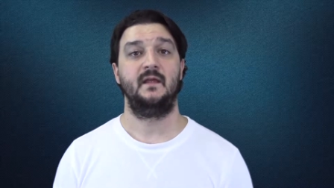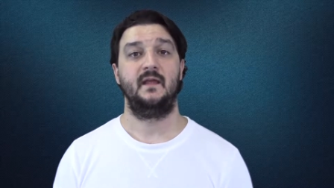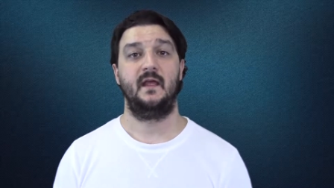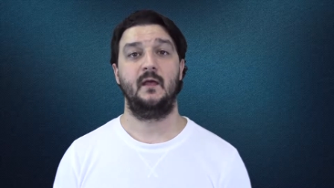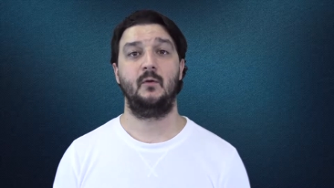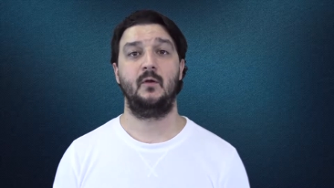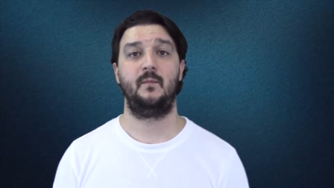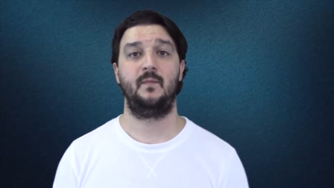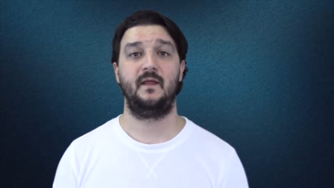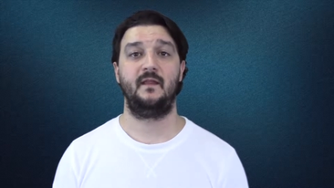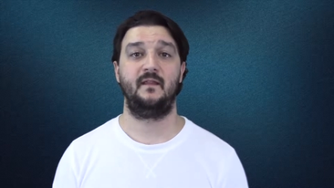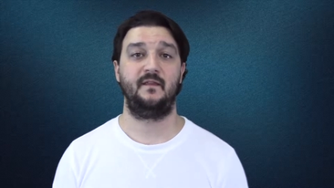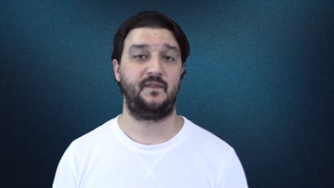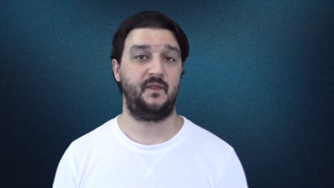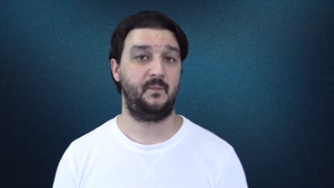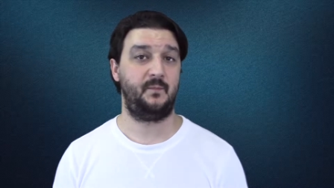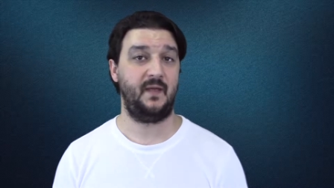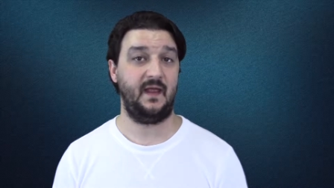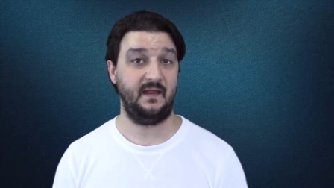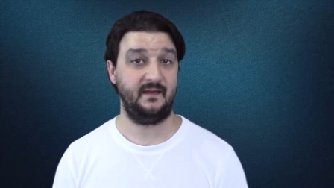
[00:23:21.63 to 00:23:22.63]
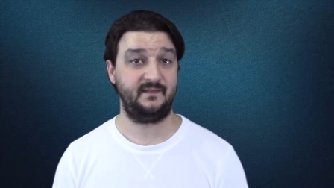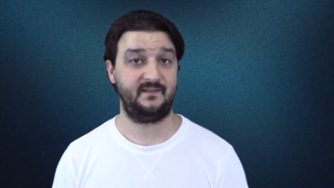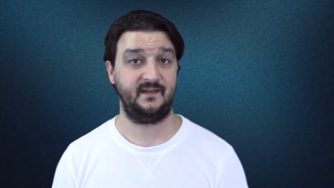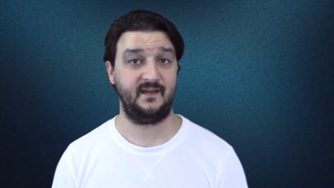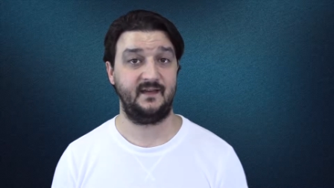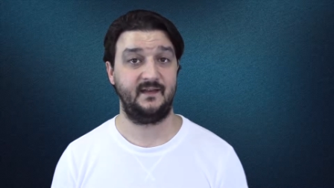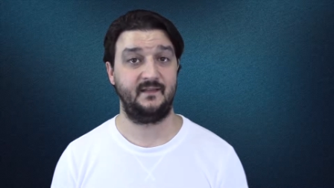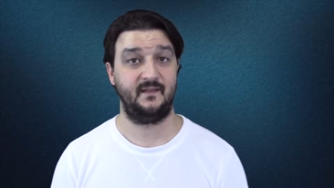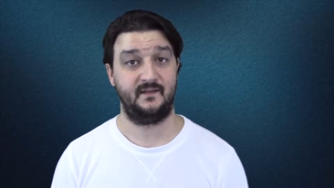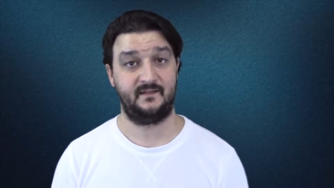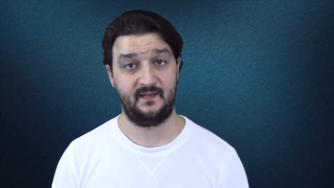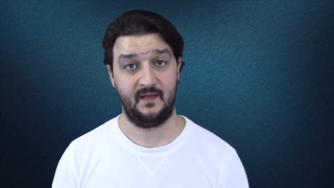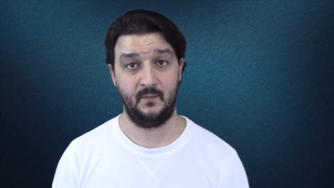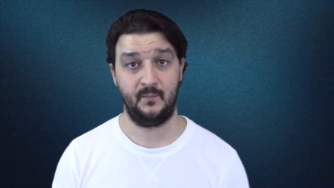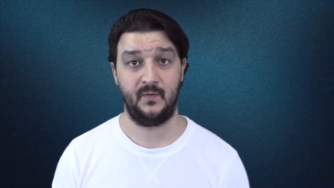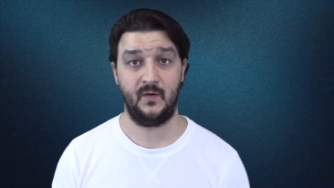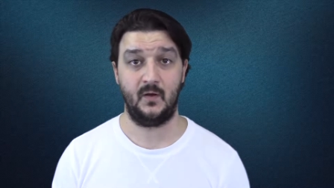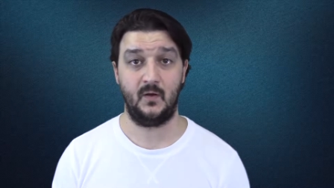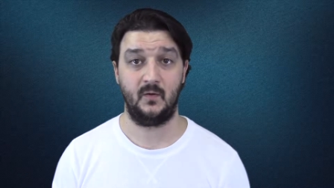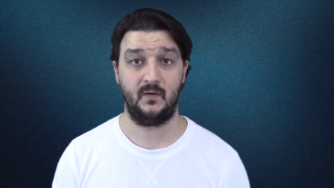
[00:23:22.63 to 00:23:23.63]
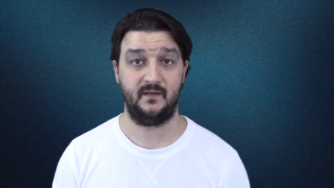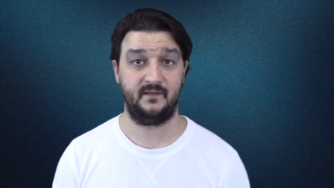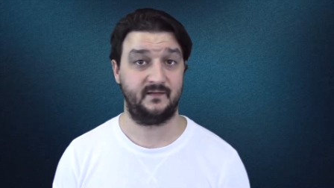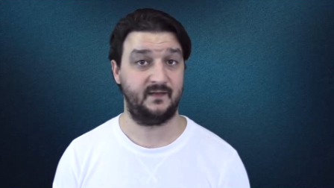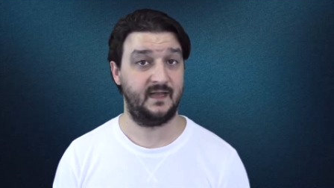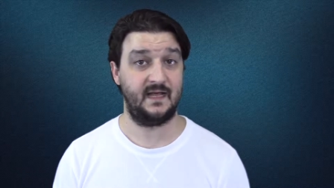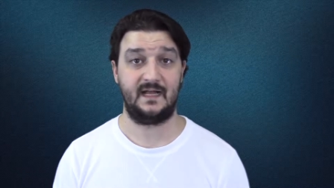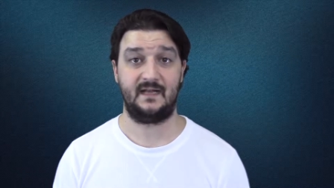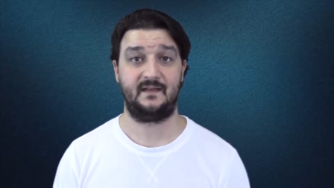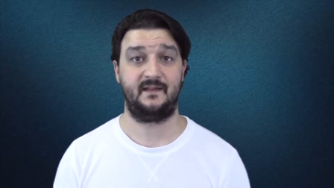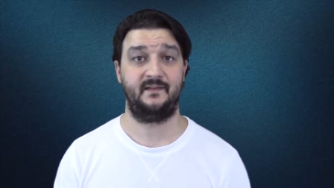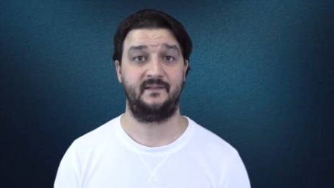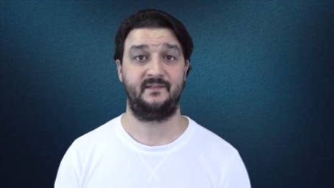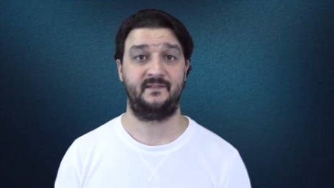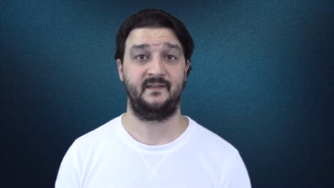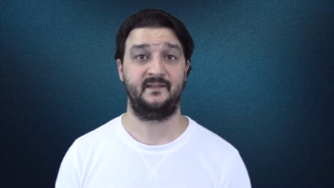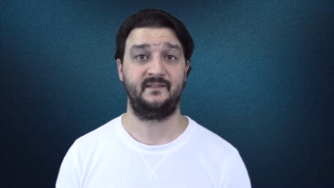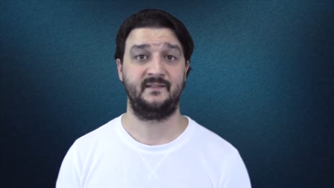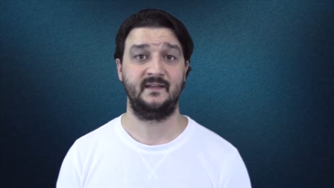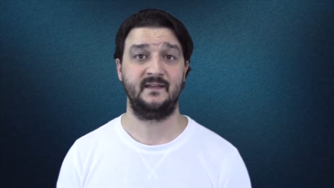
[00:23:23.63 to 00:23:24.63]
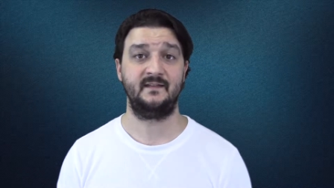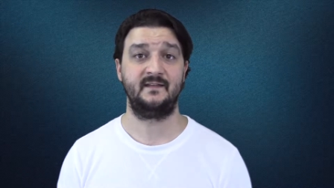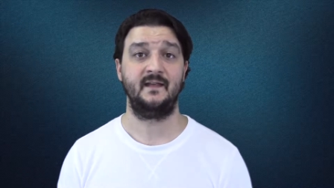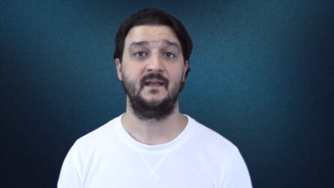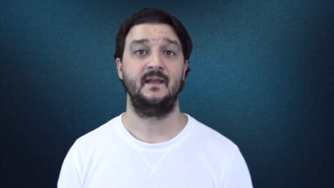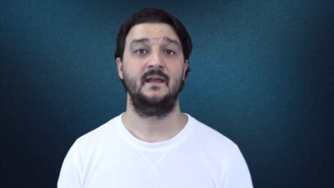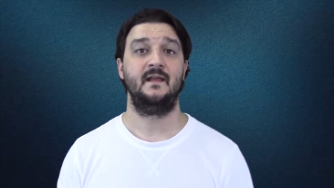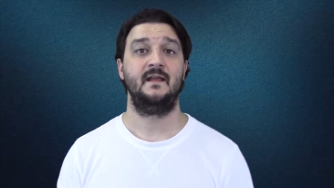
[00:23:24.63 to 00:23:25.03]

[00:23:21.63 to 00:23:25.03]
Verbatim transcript: it would be that the pacing and the tempo is not consistent